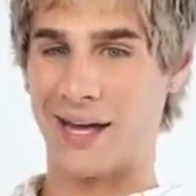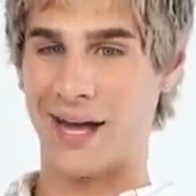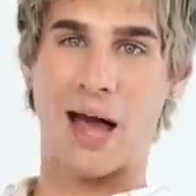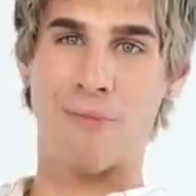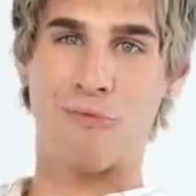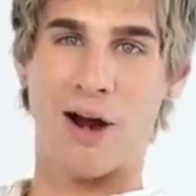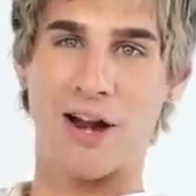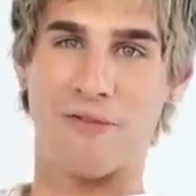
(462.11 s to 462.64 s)

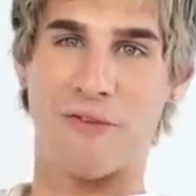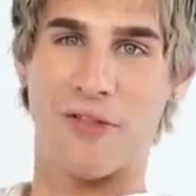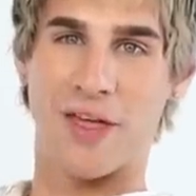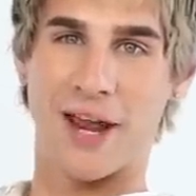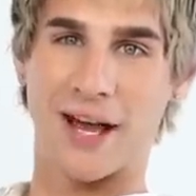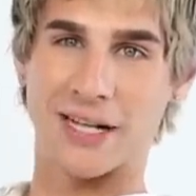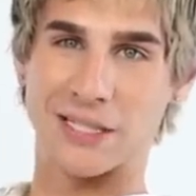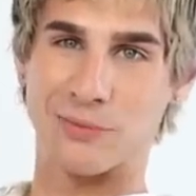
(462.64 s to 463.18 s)
I'm ready for the
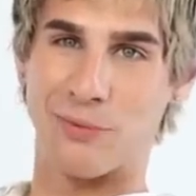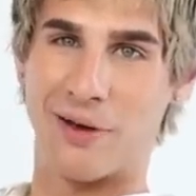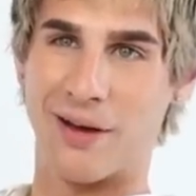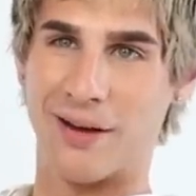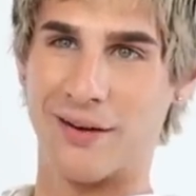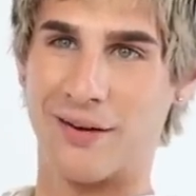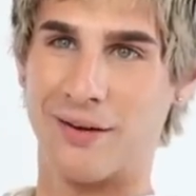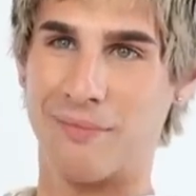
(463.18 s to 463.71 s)
next
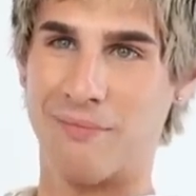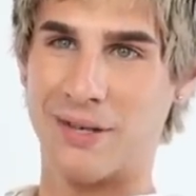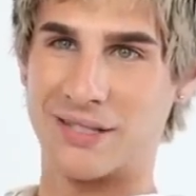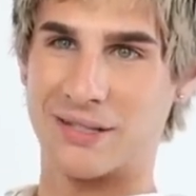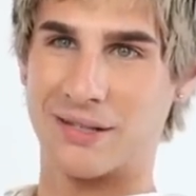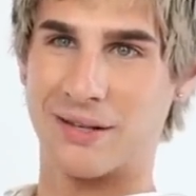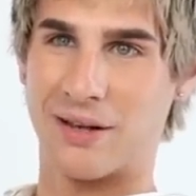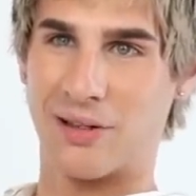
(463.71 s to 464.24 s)
one,
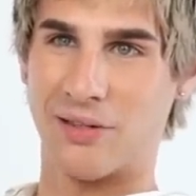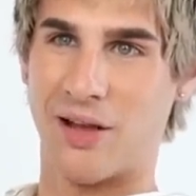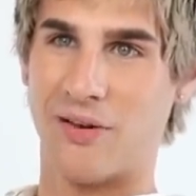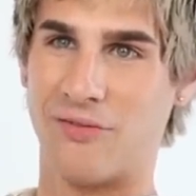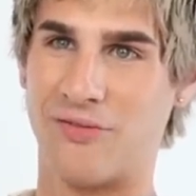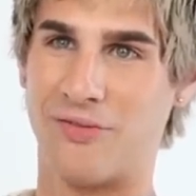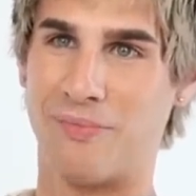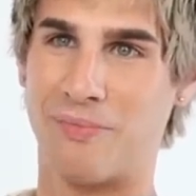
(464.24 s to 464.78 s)
Miss Glove